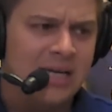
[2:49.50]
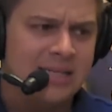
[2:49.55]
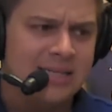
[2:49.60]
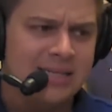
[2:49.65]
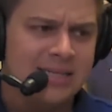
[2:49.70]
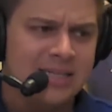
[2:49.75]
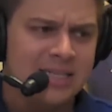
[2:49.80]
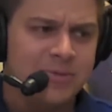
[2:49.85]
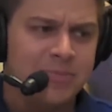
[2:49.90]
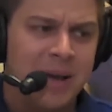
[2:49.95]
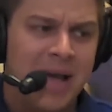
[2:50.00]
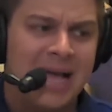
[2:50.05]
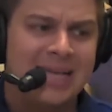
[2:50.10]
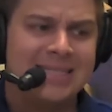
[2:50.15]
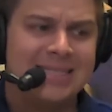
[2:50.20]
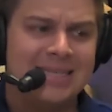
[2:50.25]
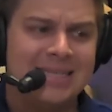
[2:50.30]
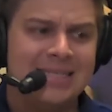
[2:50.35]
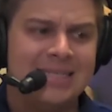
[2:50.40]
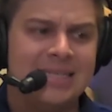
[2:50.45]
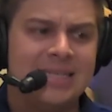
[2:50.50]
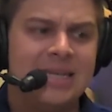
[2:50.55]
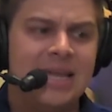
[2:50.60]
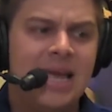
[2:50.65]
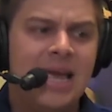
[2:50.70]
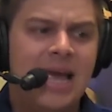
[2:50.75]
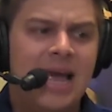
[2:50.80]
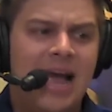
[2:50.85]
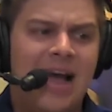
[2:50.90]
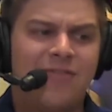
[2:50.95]
this past season,
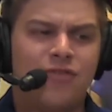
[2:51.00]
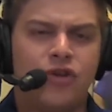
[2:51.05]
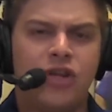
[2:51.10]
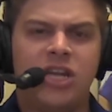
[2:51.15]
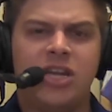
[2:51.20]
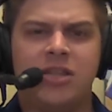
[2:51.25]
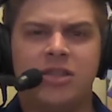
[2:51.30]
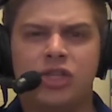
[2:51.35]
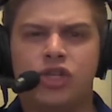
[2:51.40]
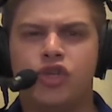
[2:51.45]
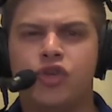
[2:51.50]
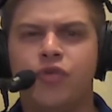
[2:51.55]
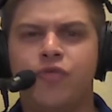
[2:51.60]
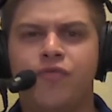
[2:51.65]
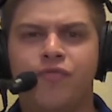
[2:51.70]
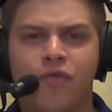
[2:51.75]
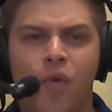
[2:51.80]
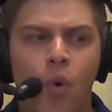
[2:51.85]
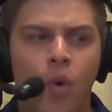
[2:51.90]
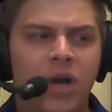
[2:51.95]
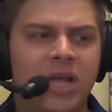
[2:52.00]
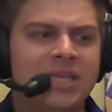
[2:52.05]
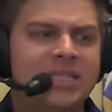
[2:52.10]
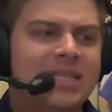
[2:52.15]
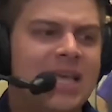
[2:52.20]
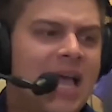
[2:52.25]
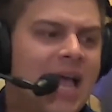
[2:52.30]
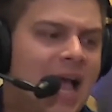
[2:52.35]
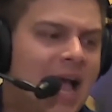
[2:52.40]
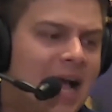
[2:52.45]
after hitting in the 240s
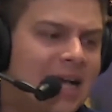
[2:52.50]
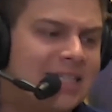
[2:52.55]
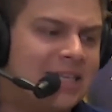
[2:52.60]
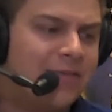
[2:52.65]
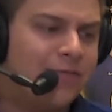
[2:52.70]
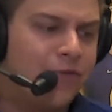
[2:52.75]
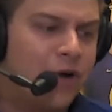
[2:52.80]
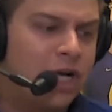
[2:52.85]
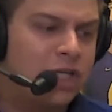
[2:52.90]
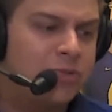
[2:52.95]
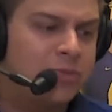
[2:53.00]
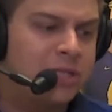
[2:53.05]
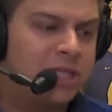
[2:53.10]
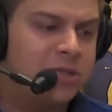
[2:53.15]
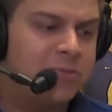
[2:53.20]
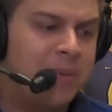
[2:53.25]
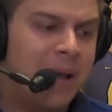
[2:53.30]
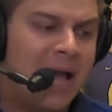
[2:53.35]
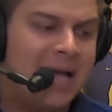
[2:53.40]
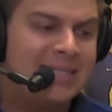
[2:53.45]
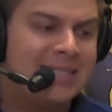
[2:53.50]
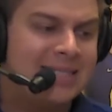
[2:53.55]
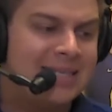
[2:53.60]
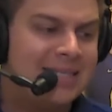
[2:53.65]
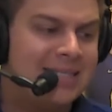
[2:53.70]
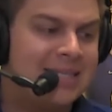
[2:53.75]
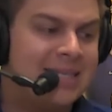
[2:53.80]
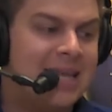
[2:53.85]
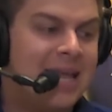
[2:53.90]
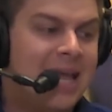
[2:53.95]
as a freshman, this past
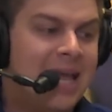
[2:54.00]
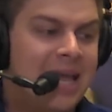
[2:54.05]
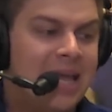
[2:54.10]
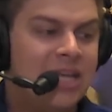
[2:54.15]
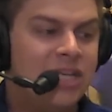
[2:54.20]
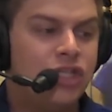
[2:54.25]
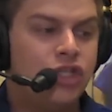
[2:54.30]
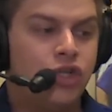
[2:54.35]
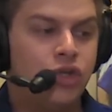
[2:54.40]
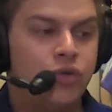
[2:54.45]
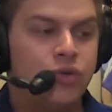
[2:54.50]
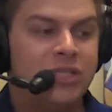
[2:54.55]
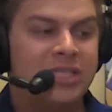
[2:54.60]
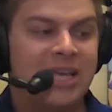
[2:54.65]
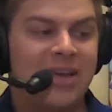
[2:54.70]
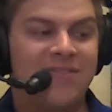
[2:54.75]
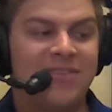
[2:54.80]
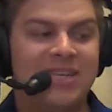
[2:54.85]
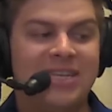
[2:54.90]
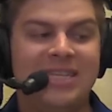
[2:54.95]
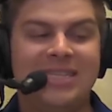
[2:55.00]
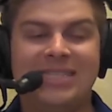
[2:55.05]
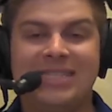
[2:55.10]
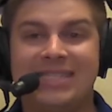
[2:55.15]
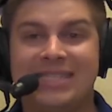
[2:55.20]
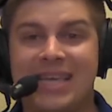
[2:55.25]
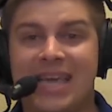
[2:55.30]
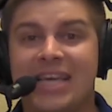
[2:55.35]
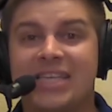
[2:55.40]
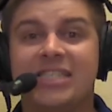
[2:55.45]
season hit
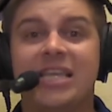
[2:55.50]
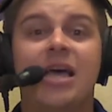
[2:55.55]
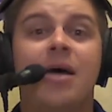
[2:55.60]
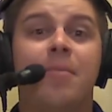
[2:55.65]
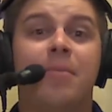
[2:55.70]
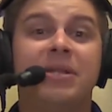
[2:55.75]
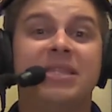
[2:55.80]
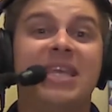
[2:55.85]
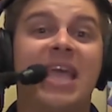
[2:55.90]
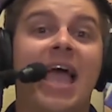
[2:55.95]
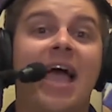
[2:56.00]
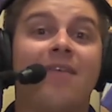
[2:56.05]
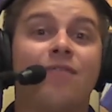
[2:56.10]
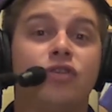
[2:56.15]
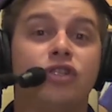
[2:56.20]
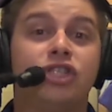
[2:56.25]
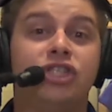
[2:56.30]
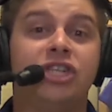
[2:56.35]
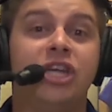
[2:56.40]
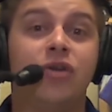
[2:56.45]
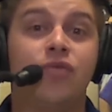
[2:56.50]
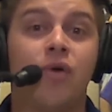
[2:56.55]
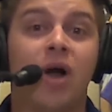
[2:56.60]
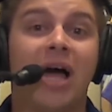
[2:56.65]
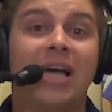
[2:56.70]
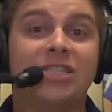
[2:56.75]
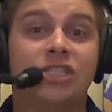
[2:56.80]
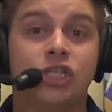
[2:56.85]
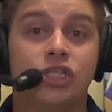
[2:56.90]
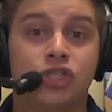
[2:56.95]
276, but the average did
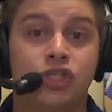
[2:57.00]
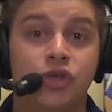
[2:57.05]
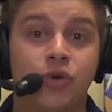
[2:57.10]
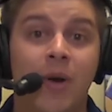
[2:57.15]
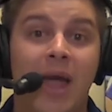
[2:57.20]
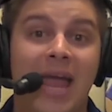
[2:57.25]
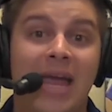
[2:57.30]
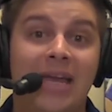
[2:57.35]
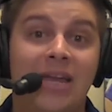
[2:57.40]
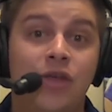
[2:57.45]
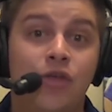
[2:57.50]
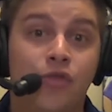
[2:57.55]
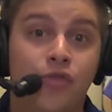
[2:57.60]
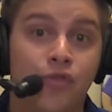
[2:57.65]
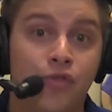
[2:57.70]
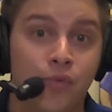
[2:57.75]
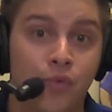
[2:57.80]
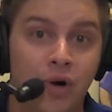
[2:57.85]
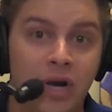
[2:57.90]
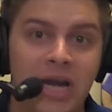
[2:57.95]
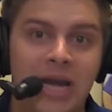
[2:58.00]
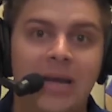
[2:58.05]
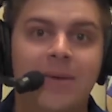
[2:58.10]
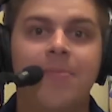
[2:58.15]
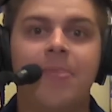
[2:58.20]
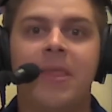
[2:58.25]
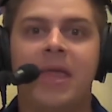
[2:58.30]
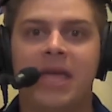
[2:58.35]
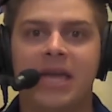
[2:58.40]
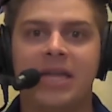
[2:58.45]
rise to 283
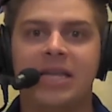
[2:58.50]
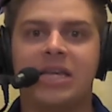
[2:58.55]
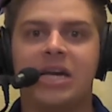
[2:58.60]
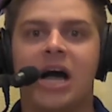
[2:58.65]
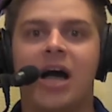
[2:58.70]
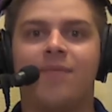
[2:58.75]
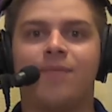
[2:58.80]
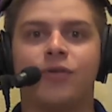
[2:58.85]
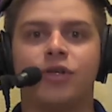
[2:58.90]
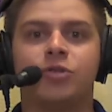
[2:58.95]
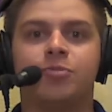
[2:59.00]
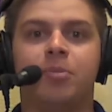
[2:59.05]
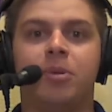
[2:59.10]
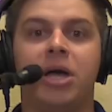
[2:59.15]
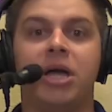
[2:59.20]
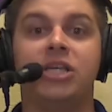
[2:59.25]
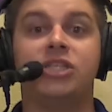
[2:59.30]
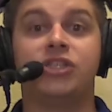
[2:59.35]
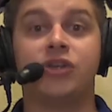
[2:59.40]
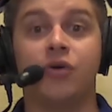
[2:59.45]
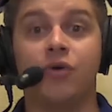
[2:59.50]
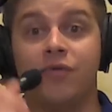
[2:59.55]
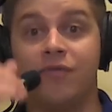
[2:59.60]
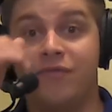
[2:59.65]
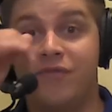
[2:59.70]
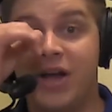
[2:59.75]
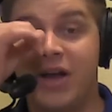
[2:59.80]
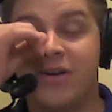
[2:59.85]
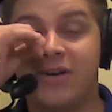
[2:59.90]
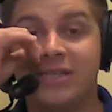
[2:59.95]
in conference play, so
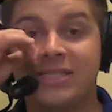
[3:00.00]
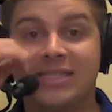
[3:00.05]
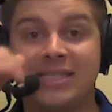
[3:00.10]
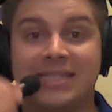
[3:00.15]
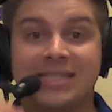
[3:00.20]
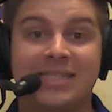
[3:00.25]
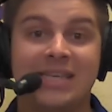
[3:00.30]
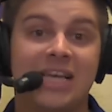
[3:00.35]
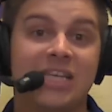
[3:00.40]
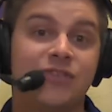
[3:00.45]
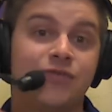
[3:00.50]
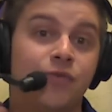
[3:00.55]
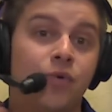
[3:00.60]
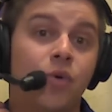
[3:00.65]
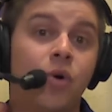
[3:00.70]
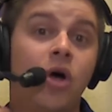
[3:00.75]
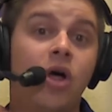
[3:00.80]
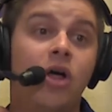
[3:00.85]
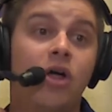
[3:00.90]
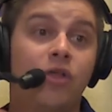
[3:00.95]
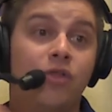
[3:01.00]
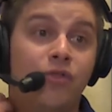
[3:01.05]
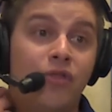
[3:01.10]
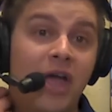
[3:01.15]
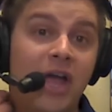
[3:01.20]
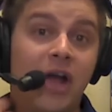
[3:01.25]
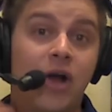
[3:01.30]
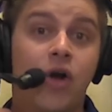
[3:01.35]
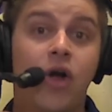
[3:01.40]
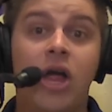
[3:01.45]
very successful
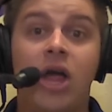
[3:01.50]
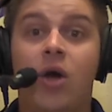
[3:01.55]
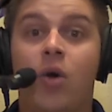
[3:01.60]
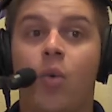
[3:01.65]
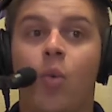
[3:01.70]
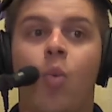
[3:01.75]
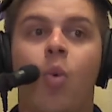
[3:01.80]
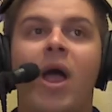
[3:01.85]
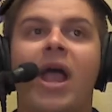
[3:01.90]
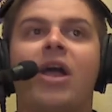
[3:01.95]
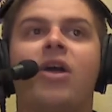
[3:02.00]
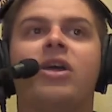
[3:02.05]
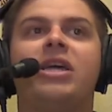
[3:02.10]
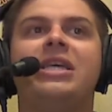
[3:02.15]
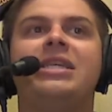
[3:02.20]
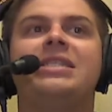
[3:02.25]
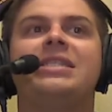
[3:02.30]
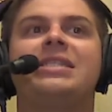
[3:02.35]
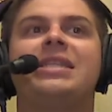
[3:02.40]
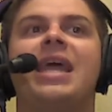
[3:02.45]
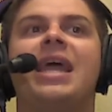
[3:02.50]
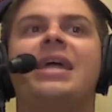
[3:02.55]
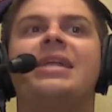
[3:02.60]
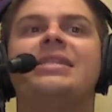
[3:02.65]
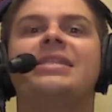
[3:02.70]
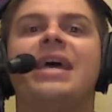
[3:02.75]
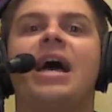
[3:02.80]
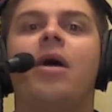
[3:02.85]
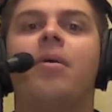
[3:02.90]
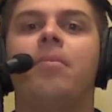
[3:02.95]
there. Where he
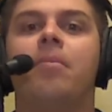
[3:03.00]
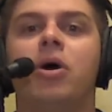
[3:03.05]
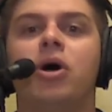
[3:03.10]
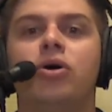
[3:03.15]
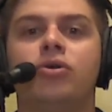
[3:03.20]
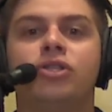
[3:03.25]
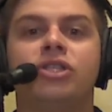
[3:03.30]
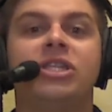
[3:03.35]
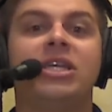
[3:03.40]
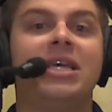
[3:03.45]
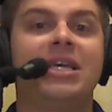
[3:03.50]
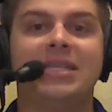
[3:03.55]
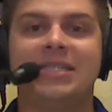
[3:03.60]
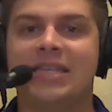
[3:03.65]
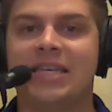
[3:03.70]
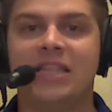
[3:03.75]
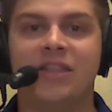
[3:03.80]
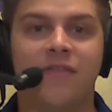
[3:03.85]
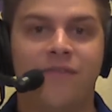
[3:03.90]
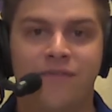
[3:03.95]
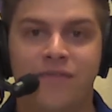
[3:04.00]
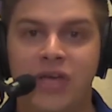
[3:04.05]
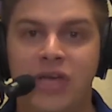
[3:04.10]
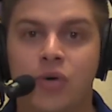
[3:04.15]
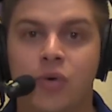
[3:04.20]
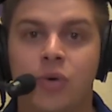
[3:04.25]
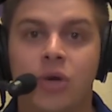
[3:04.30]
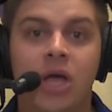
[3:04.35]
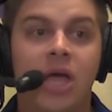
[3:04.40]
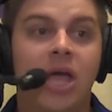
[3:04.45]
stands out most is in the field.